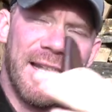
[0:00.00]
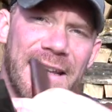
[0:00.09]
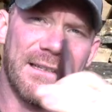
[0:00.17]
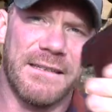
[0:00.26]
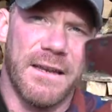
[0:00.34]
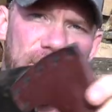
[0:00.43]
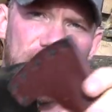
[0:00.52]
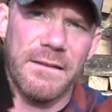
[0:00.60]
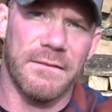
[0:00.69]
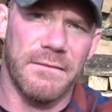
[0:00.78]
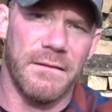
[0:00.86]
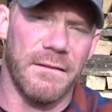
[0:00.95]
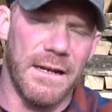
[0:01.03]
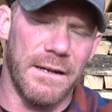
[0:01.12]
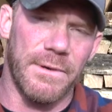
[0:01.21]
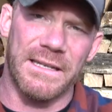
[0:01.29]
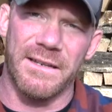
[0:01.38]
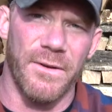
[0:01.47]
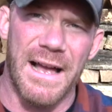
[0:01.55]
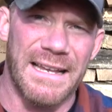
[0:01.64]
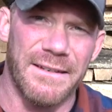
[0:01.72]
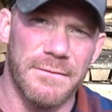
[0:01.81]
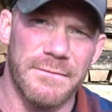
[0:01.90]
it's going on anyway, so
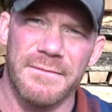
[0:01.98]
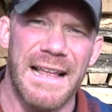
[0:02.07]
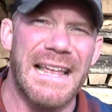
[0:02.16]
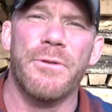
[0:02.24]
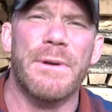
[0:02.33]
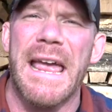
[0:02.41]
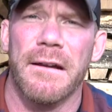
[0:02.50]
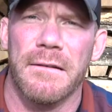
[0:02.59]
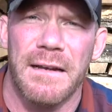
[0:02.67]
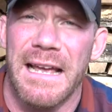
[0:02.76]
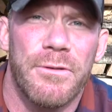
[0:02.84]
I don't care.